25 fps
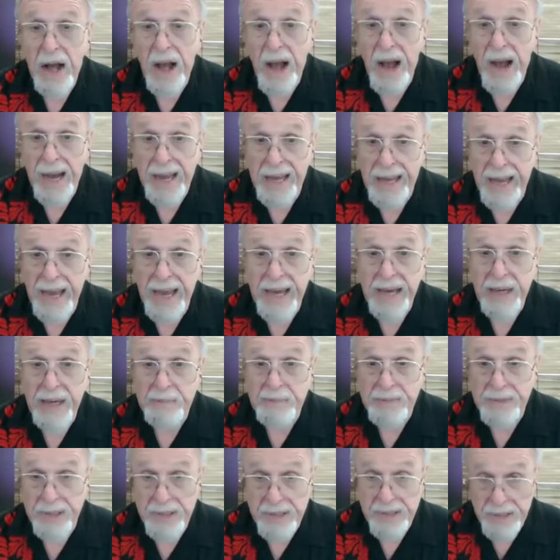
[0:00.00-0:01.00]
I
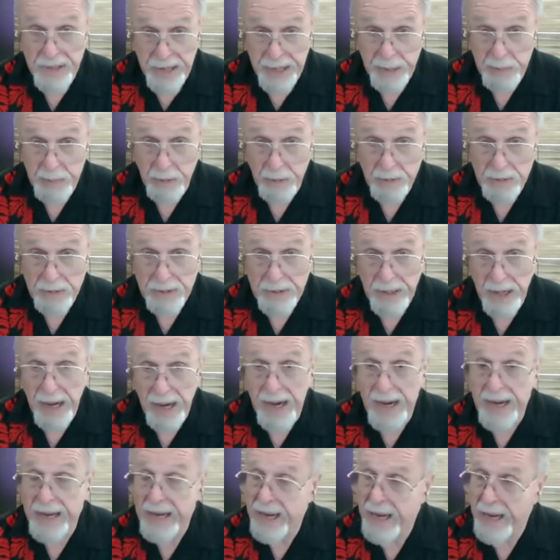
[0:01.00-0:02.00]
am disabled.
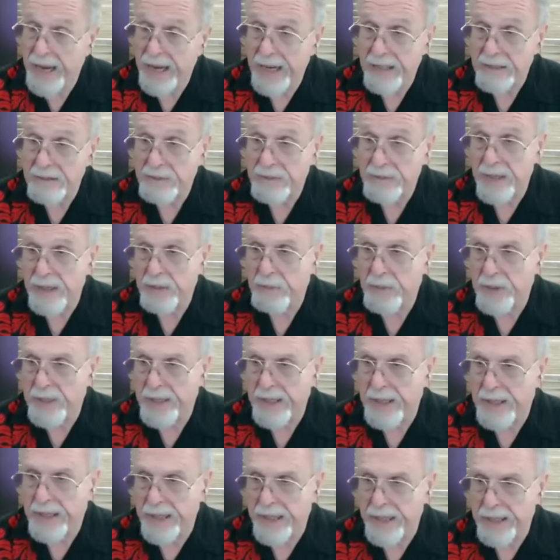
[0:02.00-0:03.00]
I have, and we
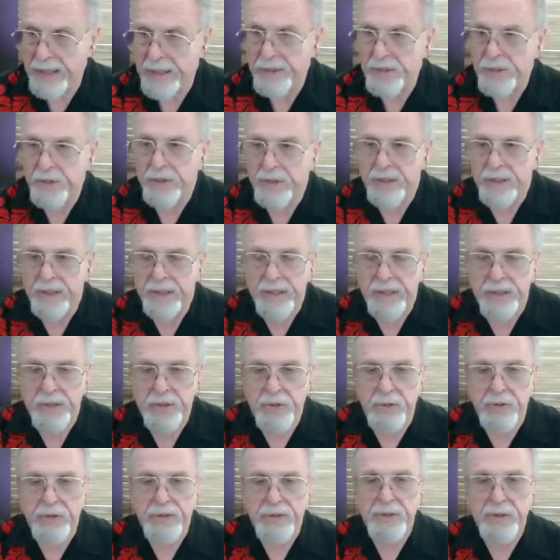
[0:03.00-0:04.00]
didn't get into the
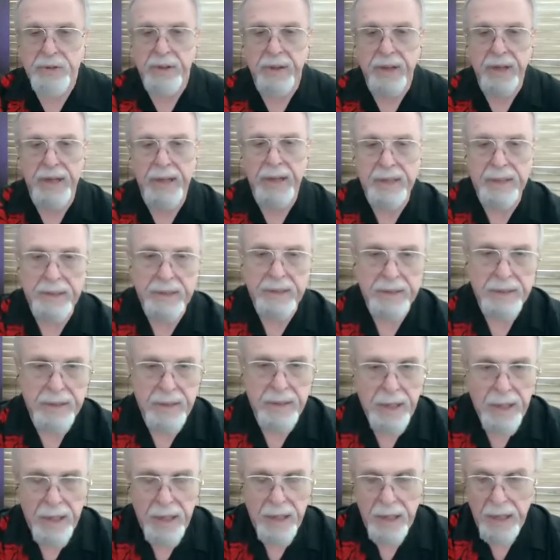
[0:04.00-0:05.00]
description, uh,
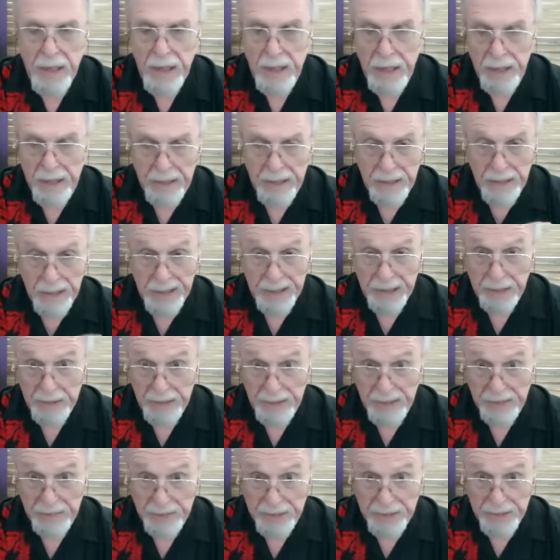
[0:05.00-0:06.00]
the legal
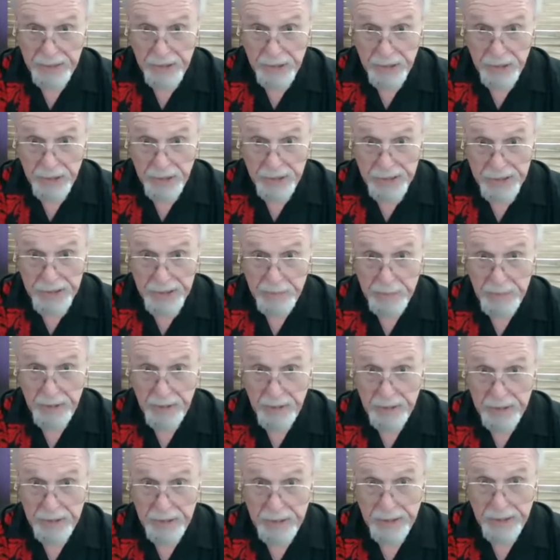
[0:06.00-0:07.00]
definition of
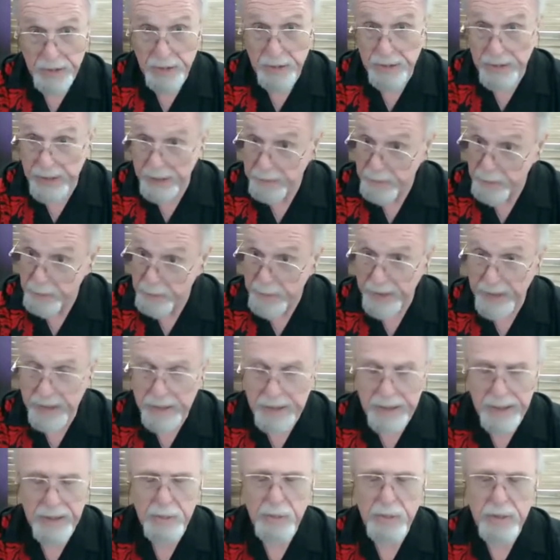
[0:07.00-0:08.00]
disability too, that would be
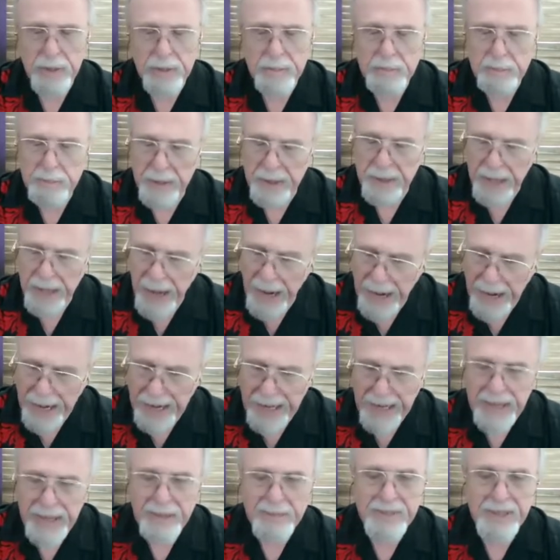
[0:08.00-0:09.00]
another one. But I
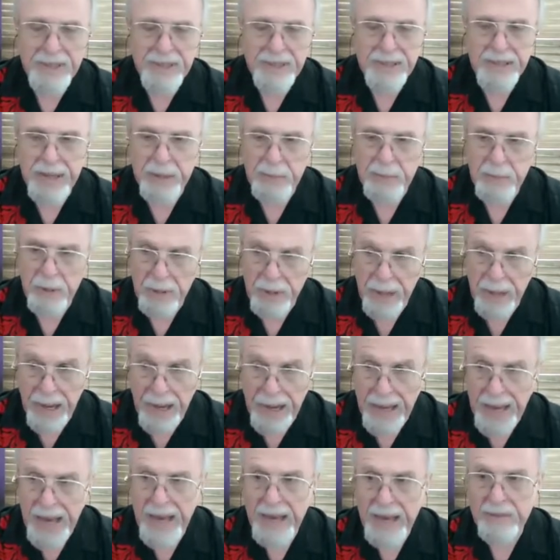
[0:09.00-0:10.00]
am disabled.
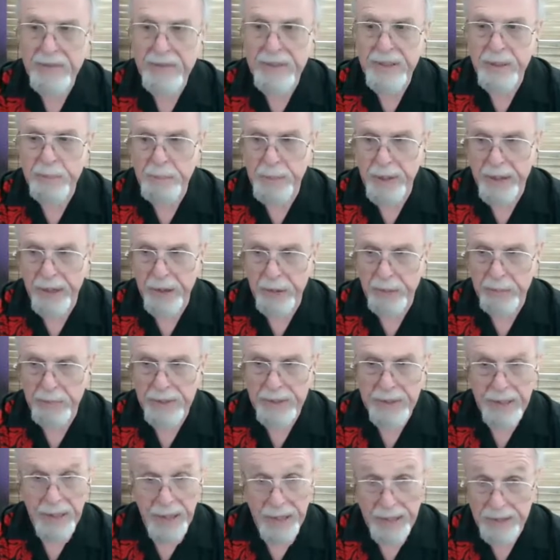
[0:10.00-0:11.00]
I have an
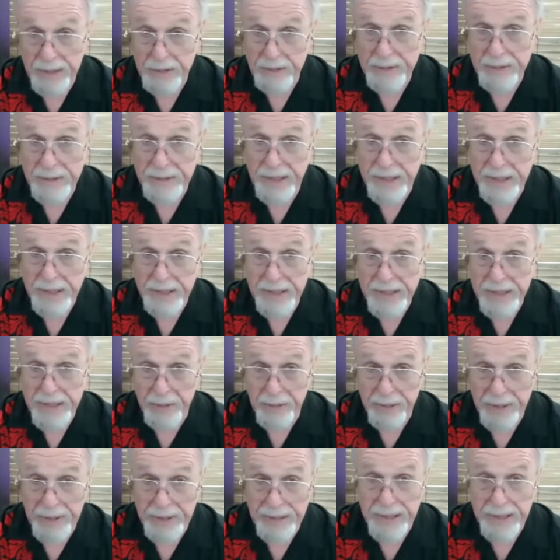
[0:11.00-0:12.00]
impairment. I don't
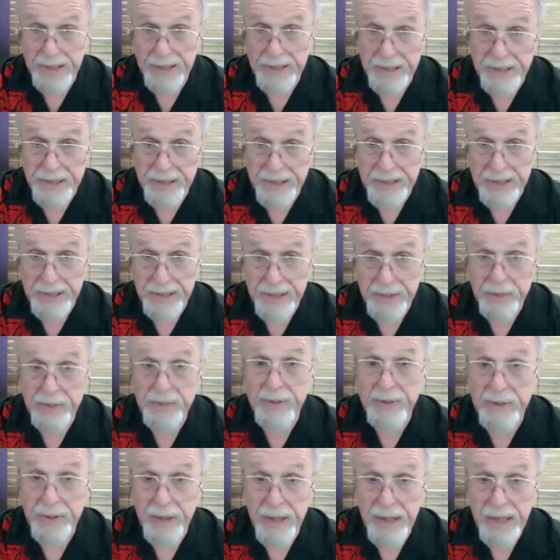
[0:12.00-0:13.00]
necessarily need to
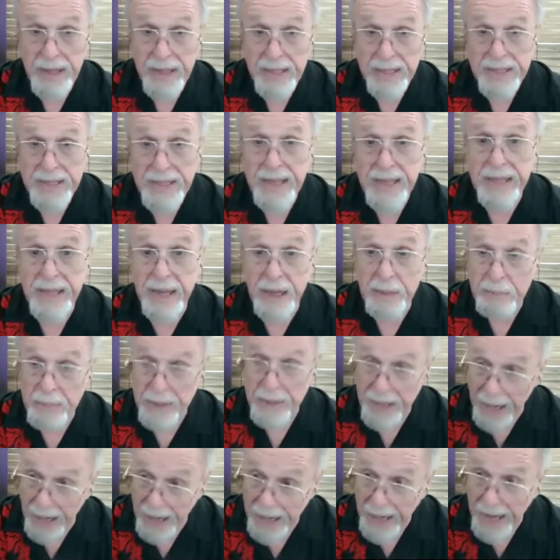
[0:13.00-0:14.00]
do, say that,
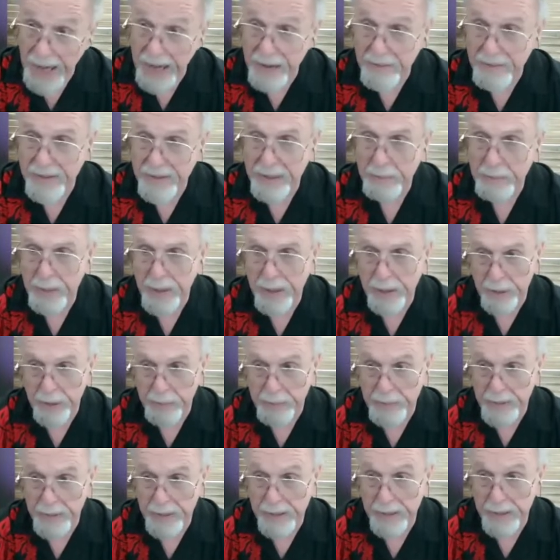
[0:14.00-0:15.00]
but I have an
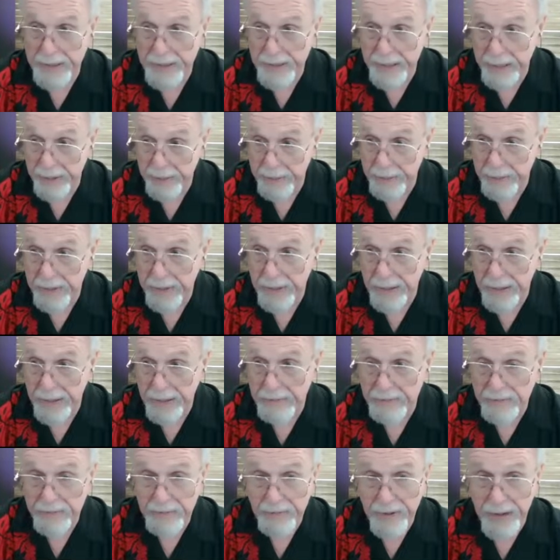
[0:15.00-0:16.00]
impairment. And there, uh,
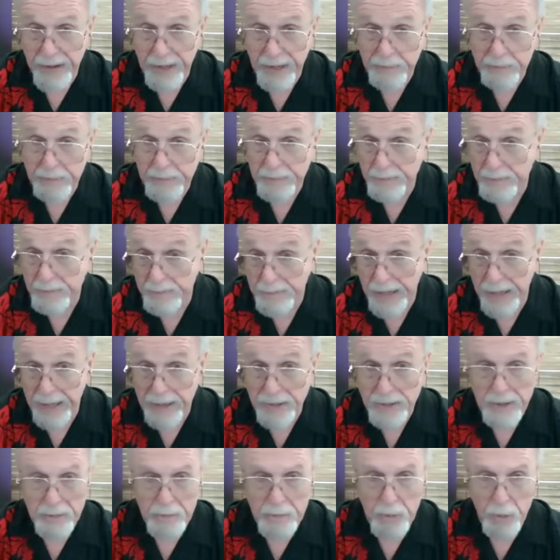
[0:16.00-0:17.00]
in fact,
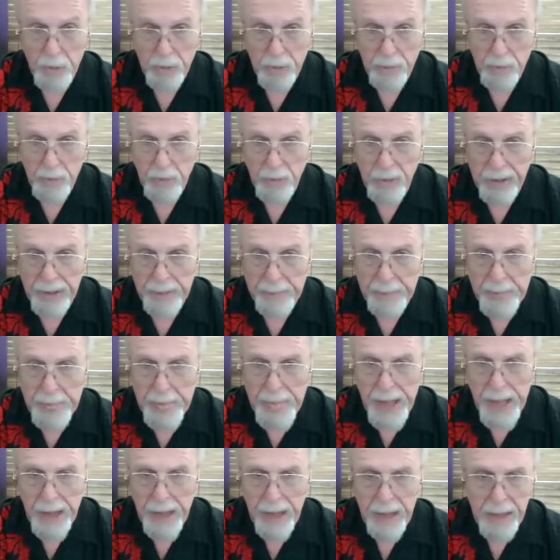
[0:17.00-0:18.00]
actually more than one,
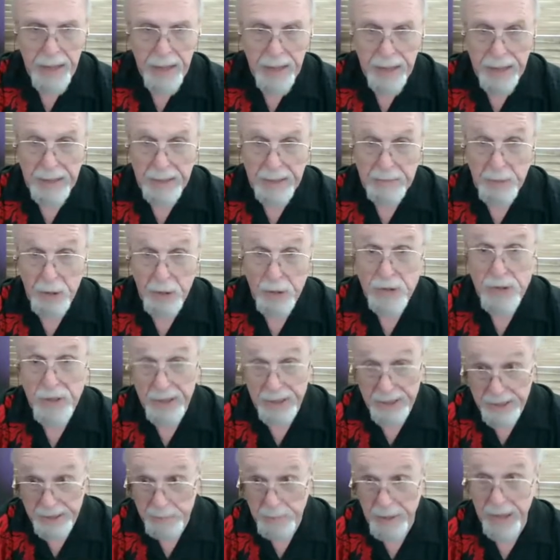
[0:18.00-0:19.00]
uh,
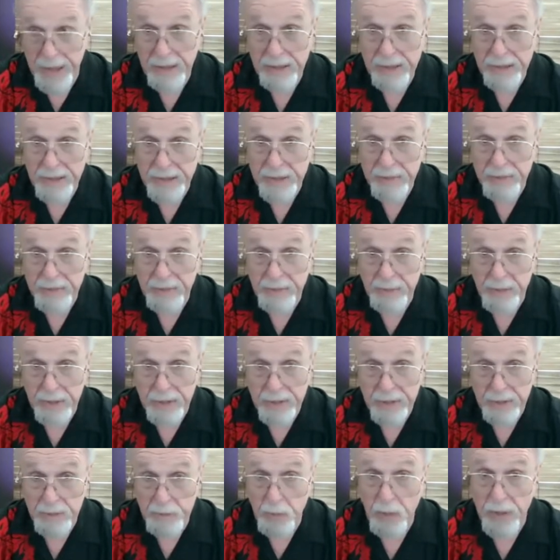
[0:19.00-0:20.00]
mostly is balance. If you
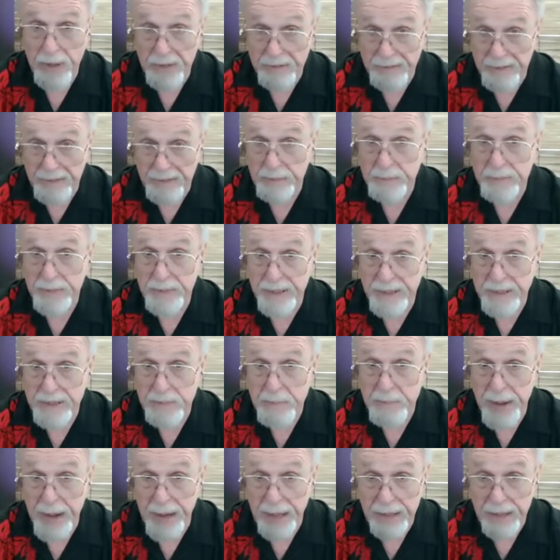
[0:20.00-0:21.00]
want, one of them is
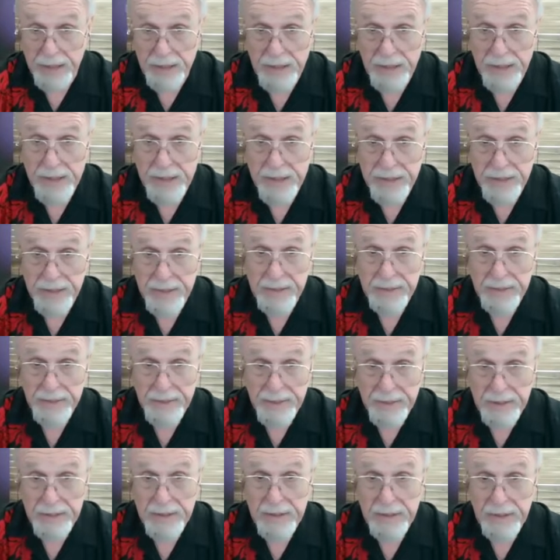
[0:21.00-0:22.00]
balance.
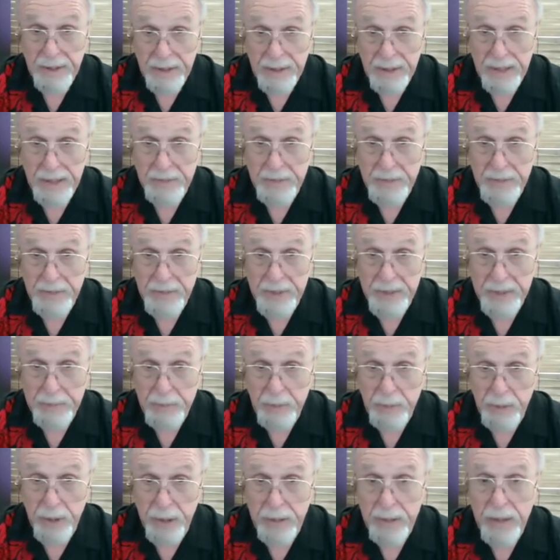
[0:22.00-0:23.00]
That keeps me
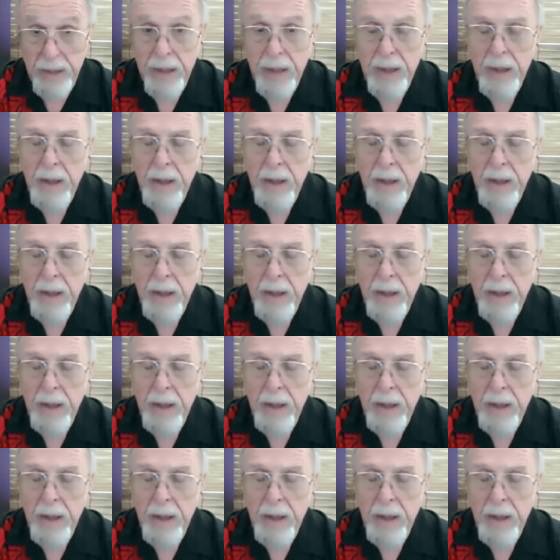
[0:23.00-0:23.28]
upright.